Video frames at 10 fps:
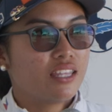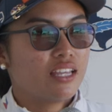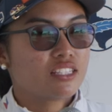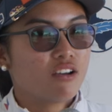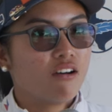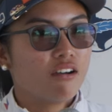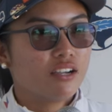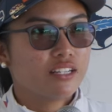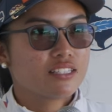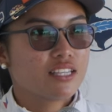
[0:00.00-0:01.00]
and that's
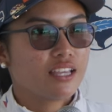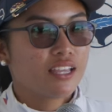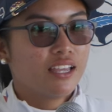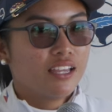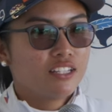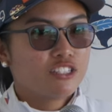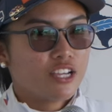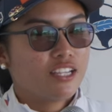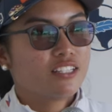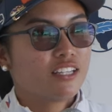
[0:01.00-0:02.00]
hard. It's like trying